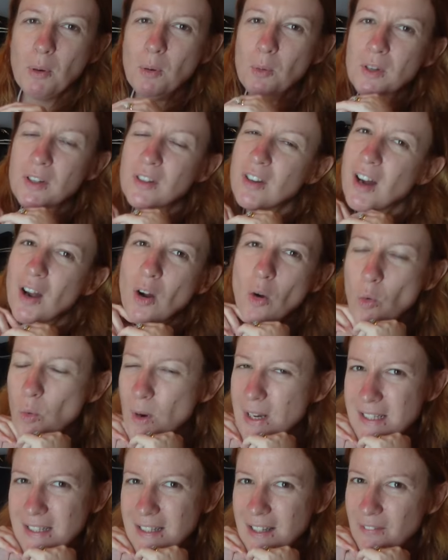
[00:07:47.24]
Paul and I
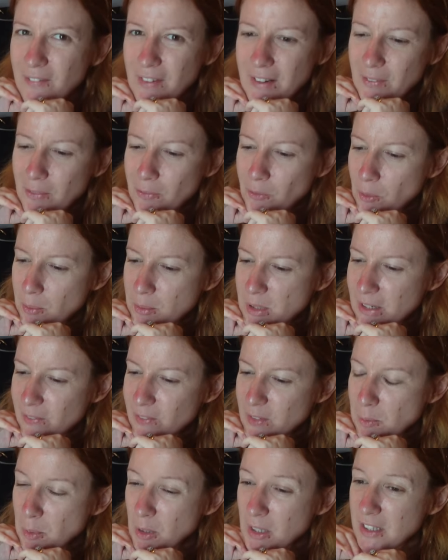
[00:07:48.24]
always love having room
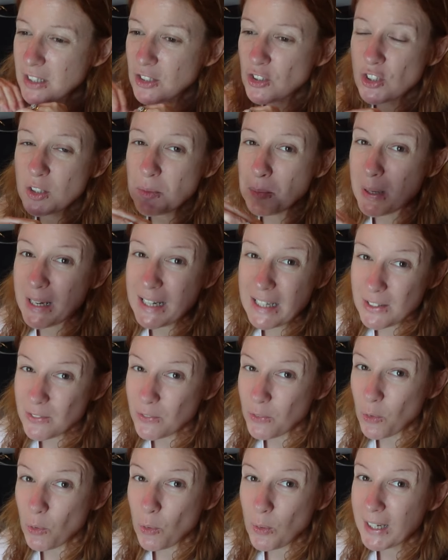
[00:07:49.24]
service, because it's just
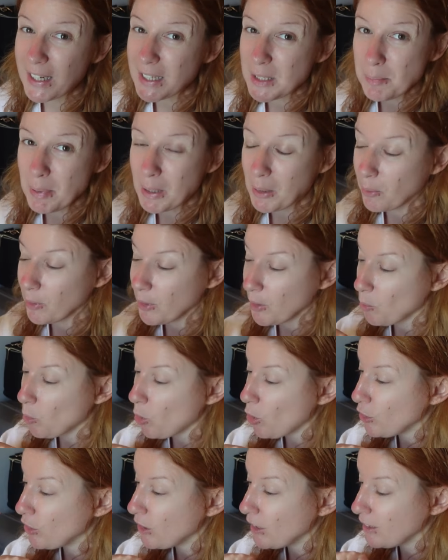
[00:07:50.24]
peaceful. You get to pick what you
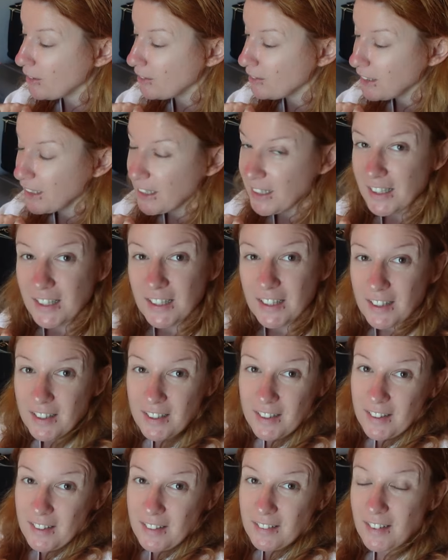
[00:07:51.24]
want and
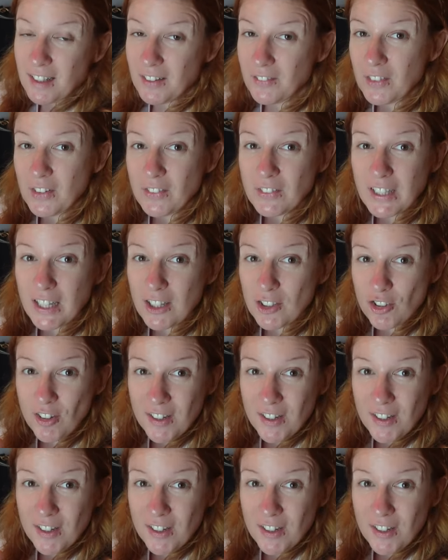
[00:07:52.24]
don't even have to get